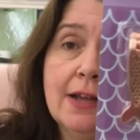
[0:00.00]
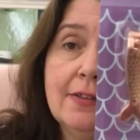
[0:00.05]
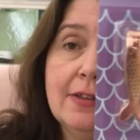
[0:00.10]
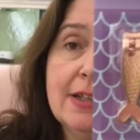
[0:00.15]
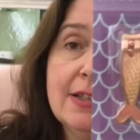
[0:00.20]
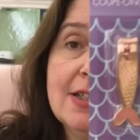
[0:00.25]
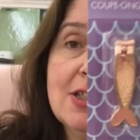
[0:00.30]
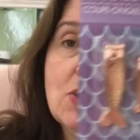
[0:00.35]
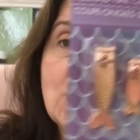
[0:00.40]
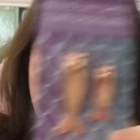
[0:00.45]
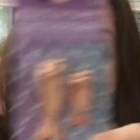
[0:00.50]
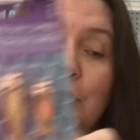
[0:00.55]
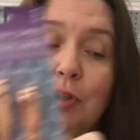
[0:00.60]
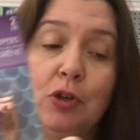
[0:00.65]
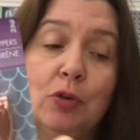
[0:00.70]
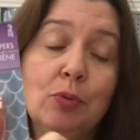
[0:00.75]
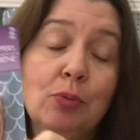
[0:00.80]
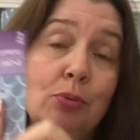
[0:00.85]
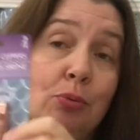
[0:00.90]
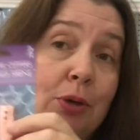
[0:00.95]
I thought these will
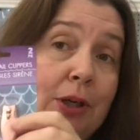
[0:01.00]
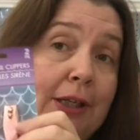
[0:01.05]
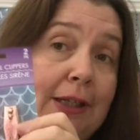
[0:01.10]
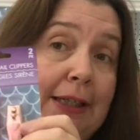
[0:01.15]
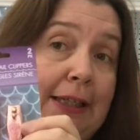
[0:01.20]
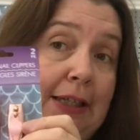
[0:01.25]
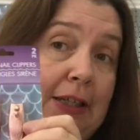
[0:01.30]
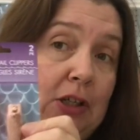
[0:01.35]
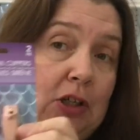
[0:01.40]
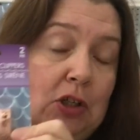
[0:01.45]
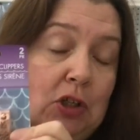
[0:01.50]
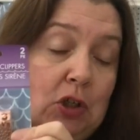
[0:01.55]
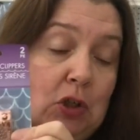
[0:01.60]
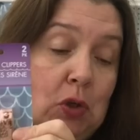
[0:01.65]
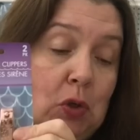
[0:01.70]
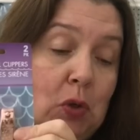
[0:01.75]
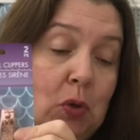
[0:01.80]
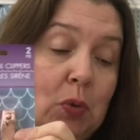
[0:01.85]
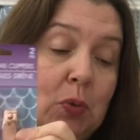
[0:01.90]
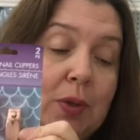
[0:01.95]
look really
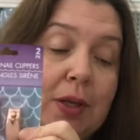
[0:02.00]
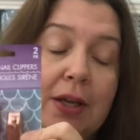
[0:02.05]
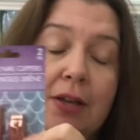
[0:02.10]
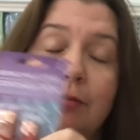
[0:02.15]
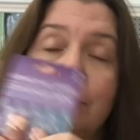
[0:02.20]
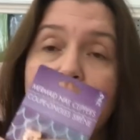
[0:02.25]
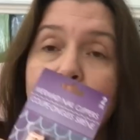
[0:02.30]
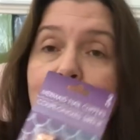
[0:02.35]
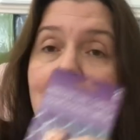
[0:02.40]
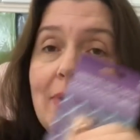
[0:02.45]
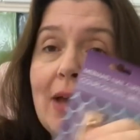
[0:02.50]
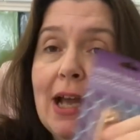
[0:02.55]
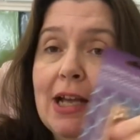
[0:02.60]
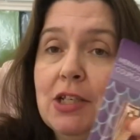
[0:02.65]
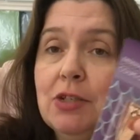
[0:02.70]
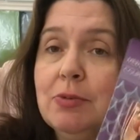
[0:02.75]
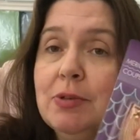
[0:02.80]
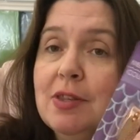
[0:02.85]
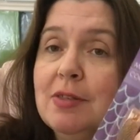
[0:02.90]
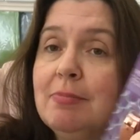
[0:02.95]
cute and will
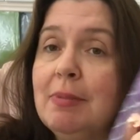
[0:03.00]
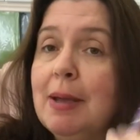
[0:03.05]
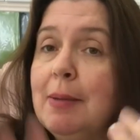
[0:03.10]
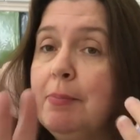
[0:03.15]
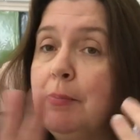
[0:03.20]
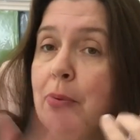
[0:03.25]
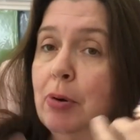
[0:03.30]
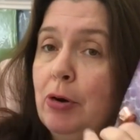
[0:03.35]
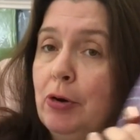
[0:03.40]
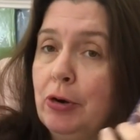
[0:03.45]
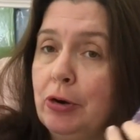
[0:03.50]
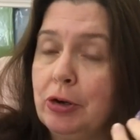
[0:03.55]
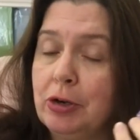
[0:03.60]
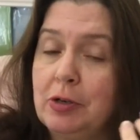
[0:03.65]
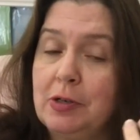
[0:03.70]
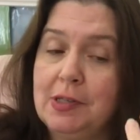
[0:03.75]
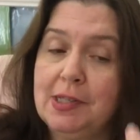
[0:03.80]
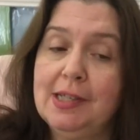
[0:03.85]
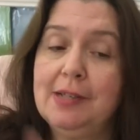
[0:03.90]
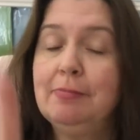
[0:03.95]
match with my
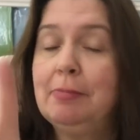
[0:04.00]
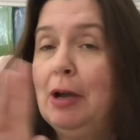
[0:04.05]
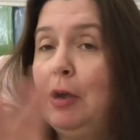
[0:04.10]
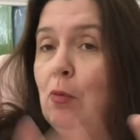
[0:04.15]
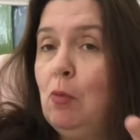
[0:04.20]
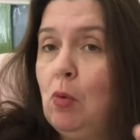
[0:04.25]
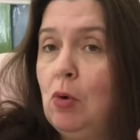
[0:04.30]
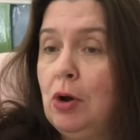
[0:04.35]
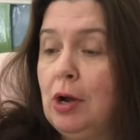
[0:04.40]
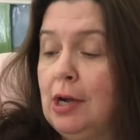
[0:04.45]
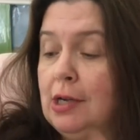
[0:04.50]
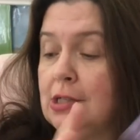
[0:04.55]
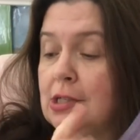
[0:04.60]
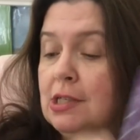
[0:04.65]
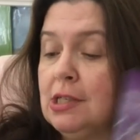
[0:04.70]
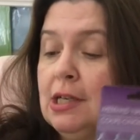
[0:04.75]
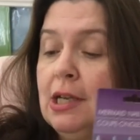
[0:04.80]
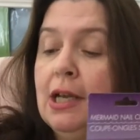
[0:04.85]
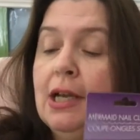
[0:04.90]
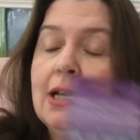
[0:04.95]
purse and my
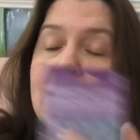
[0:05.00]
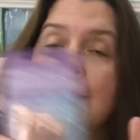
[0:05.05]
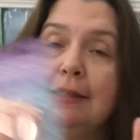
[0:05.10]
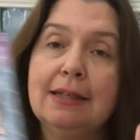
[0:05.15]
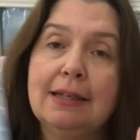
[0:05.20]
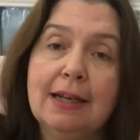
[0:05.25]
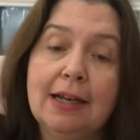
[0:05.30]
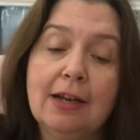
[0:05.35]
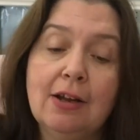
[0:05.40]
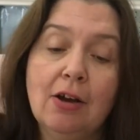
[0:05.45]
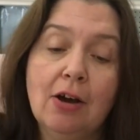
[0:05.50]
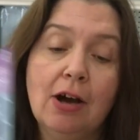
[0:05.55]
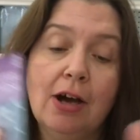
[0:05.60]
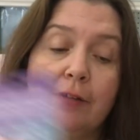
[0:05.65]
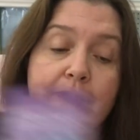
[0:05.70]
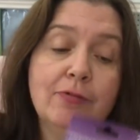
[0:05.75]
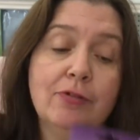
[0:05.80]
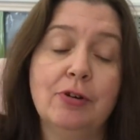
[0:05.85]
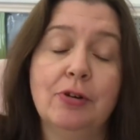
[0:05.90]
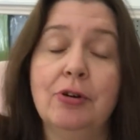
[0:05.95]
watch that I
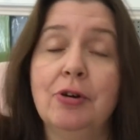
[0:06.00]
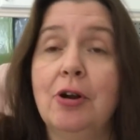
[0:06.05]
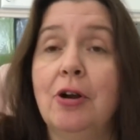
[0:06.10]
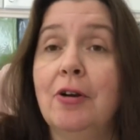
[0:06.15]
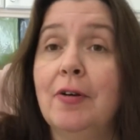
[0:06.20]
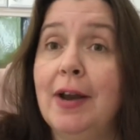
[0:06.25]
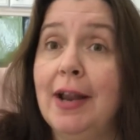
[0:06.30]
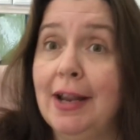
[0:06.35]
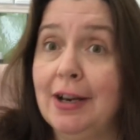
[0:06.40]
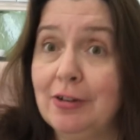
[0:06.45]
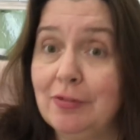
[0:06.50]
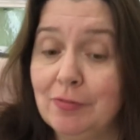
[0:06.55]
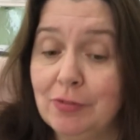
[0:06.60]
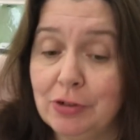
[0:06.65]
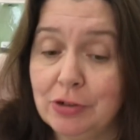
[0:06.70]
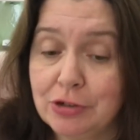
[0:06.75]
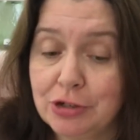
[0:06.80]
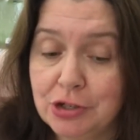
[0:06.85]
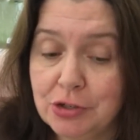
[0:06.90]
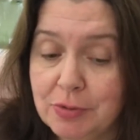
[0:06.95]
got for our
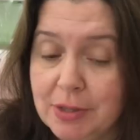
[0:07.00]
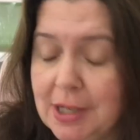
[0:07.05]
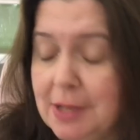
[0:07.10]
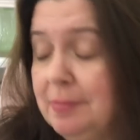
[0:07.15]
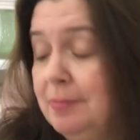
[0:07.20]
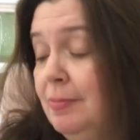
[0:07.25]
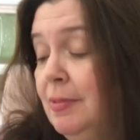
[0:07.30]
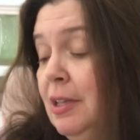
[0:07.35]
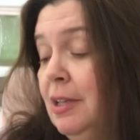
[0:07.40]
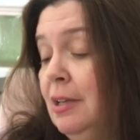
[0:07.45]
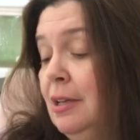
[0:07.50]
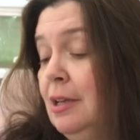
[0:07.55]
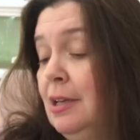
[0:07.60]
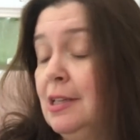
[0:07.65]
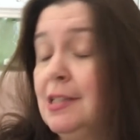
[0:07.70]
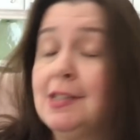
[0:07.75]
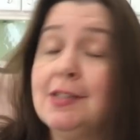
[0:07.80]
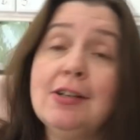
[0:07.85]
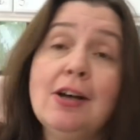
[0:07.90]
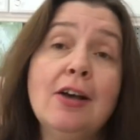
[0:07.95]
anniversary.
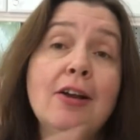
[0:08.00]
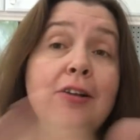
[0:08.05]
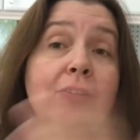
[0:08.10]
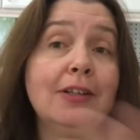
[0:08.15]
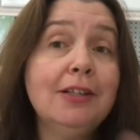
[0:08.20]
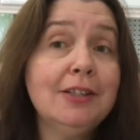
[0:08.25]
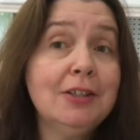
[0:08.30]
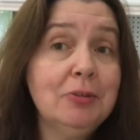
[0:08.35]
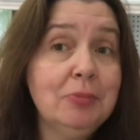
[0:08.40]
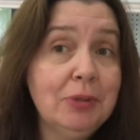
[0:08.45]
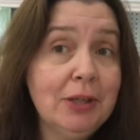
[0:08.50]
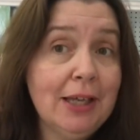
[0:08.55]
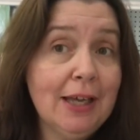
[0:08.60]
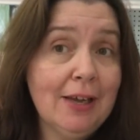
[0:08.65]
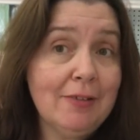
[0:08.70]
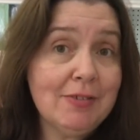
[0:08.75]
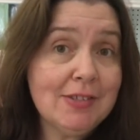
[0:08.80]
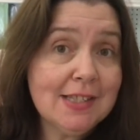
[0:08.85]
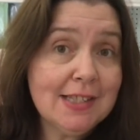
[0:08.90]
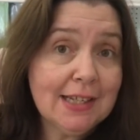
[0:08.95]
Because not only did we
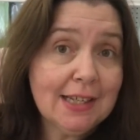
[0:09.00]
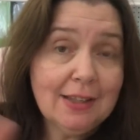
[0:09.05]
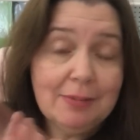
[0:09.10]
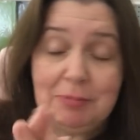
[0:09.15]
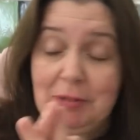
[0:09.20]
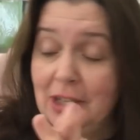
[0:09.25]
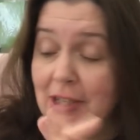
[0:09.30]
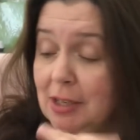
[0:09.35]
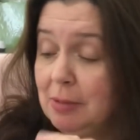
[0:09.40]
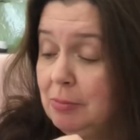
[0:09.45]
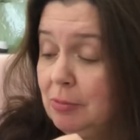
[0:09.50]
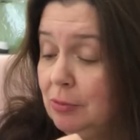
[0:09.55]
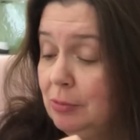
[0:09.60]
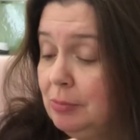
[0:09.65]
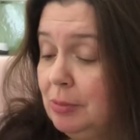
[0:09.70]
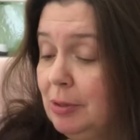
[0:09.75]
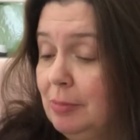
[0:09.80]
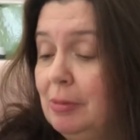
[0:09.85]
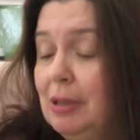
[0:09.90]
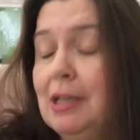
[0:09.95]
have a second
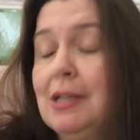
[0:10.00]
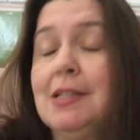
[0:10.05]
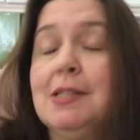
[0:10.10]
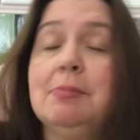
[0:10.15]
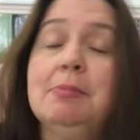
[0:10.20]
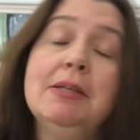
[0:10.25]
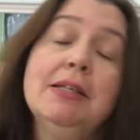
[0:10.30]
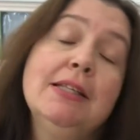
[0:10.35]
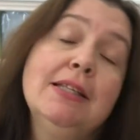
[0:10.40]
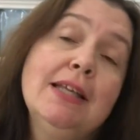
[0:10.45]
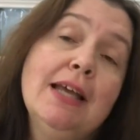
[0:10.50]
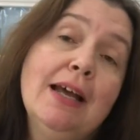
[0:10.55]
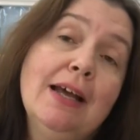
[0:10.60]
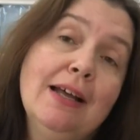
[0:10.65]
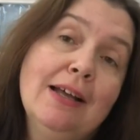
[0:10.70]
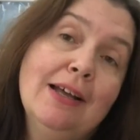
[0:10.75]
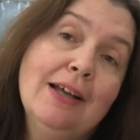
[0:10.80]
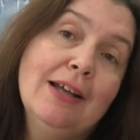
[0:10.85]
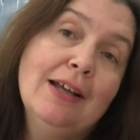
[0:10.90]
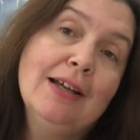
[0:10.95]
honeymoon, but my husband
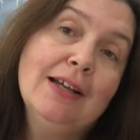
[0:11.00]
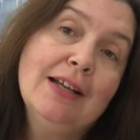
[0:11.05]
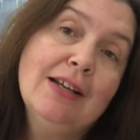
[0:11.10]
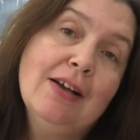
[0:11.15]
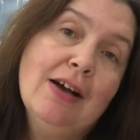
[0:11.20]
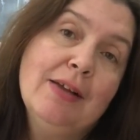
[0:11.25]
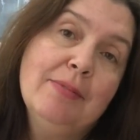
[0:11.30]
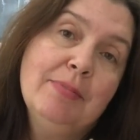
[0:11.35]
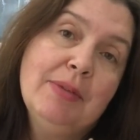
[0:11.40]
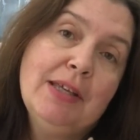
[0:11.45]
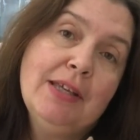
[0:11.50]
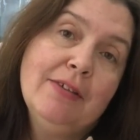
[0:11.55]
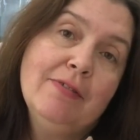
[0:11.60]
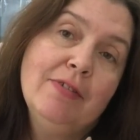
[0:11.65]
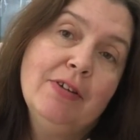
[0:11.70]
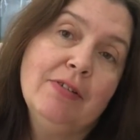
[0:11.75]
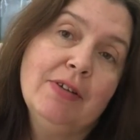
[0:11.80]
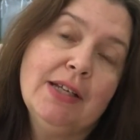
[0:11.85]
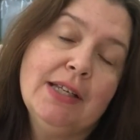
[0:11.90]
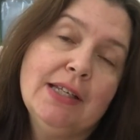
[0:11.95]
uh, got me a
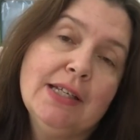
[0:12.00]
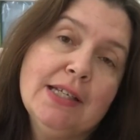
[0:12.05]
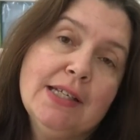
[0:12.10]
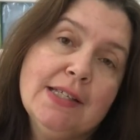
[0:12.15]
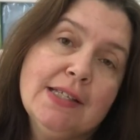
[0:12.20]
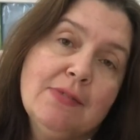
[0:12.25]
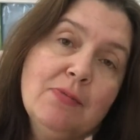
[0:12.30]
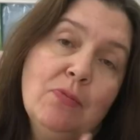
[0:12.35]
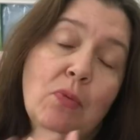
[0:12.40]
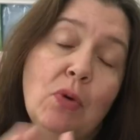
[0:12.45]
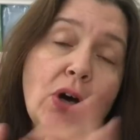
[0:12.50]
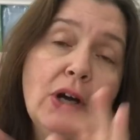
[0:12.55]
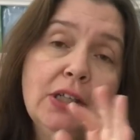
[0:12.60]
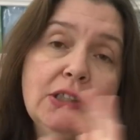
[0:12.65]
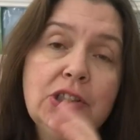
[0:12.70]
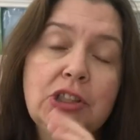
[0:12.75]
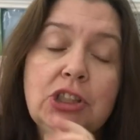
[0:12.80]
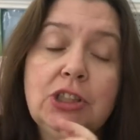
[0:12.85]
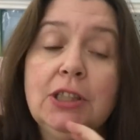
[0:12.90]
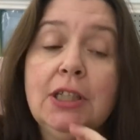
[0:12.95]
very nice
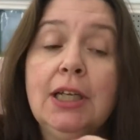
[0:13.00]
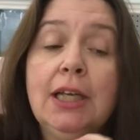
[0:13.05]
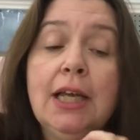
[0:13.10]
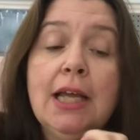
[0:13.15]
watch.